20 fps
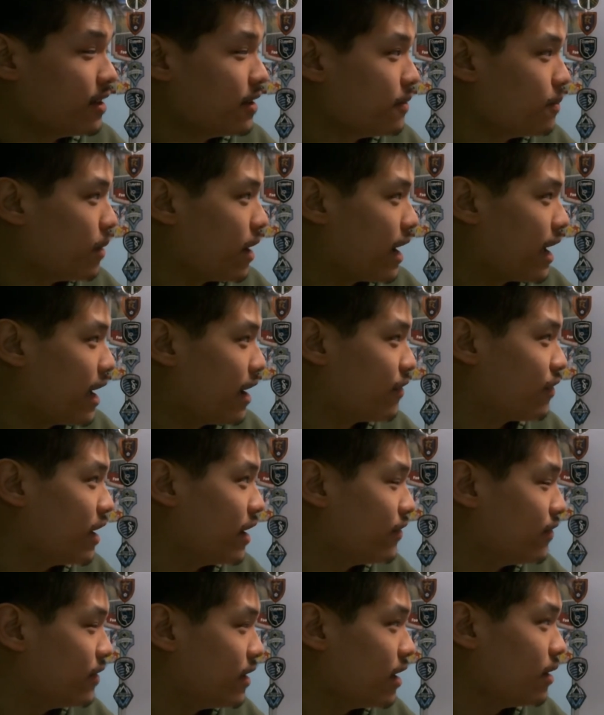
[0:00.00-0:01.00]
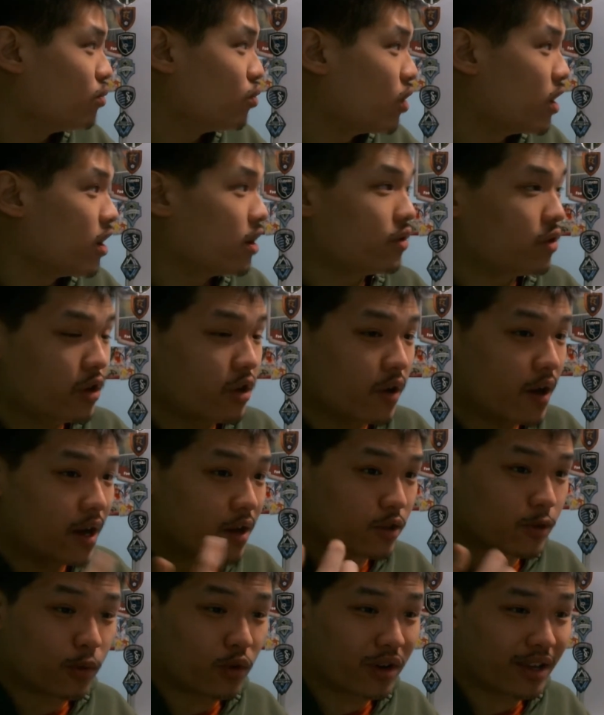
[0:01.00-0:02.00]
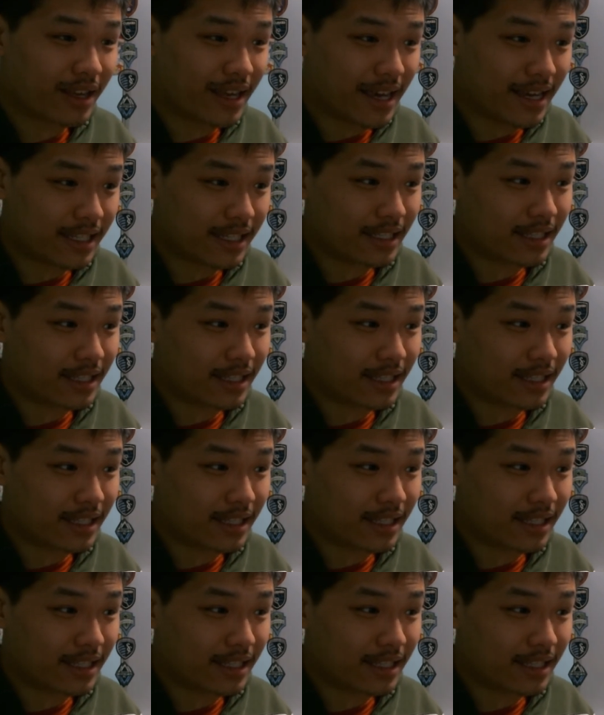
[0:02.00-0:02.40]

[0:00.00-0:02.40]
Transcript: might have given them, where, you know, how Sporting KC